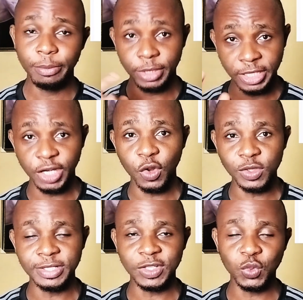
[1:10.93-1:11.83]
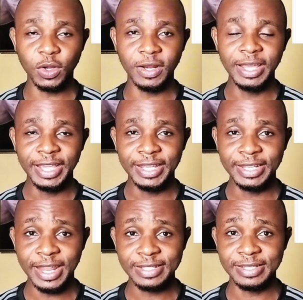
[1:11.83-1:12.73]
but three losses as well in
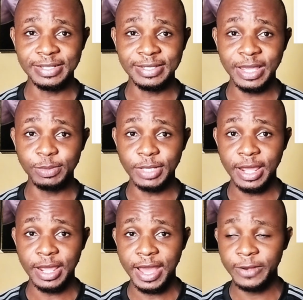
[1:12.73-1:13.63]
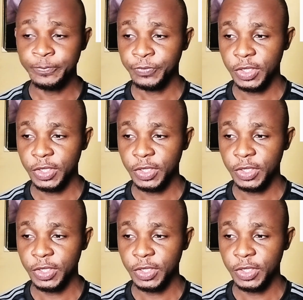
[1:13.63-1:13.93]
the last six games that they had.